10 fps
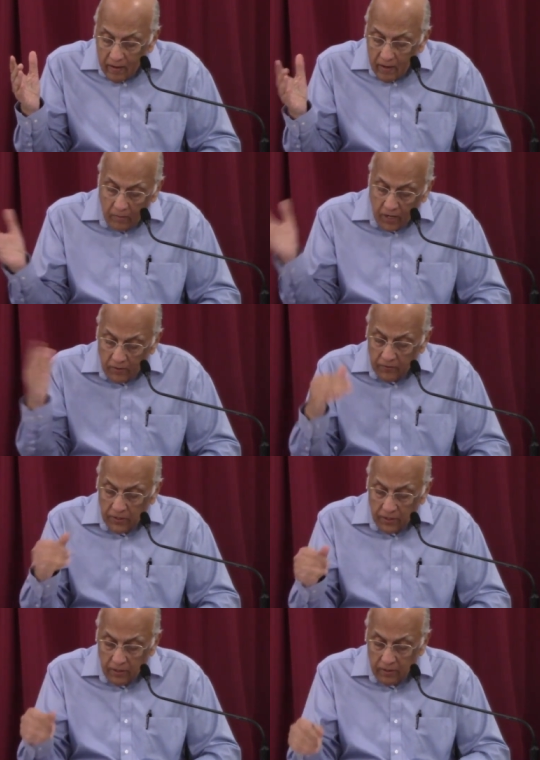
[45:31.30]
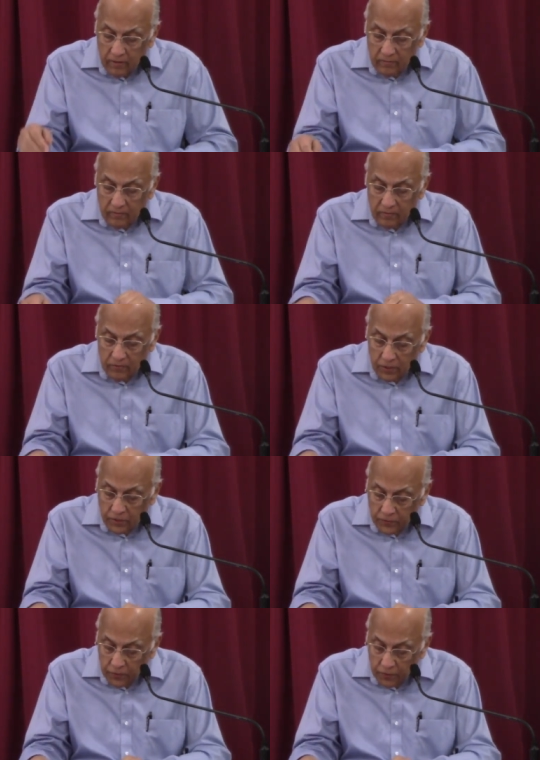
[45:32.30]
Come out of her,
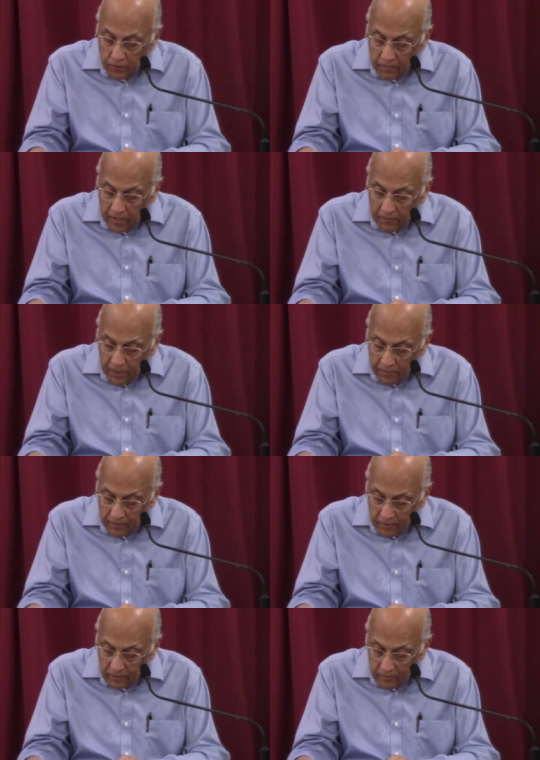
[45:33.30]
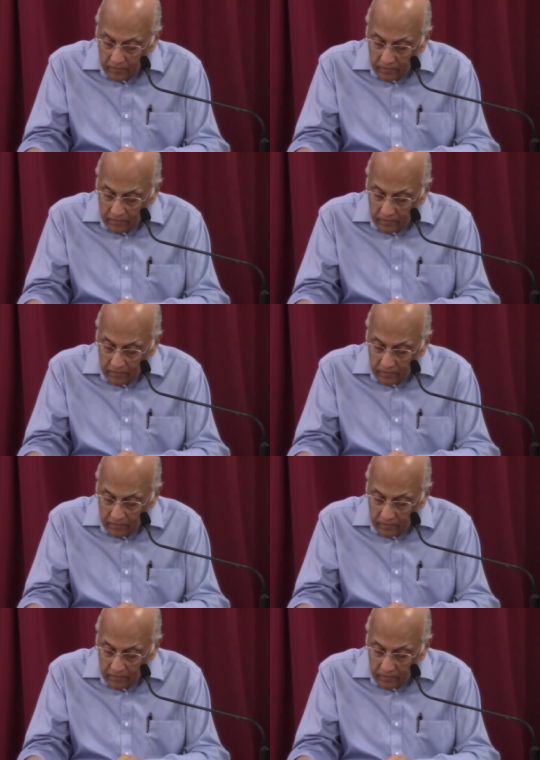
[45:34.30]
verse 4, my people.